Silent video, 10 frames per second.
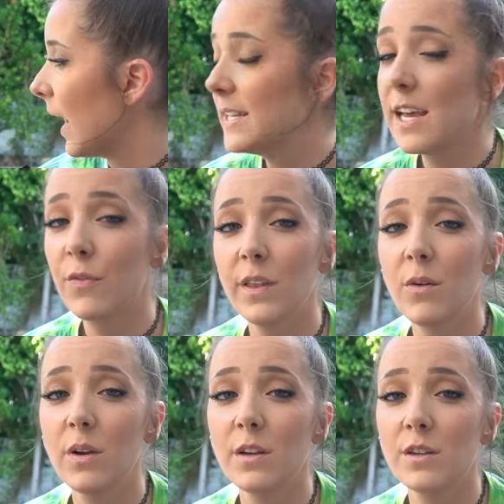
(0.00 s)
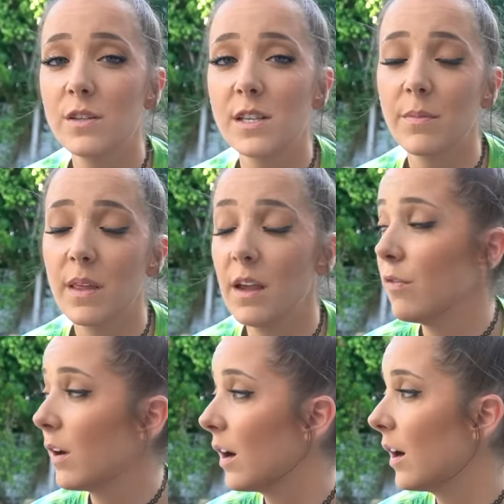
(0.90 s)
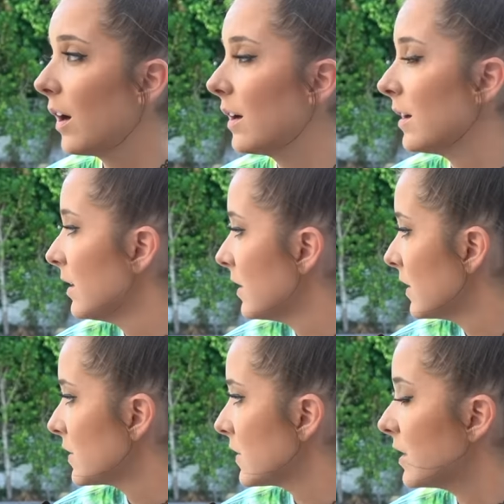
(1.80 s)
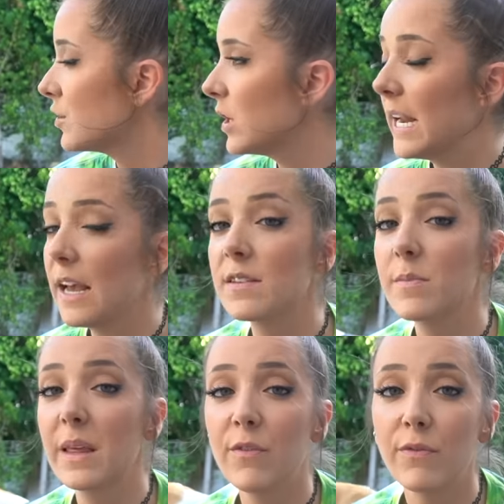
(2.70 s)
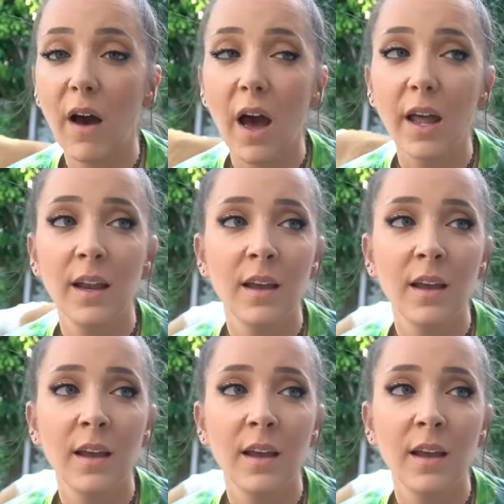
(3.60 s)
I definitely want to do something for her so that she can have something fun.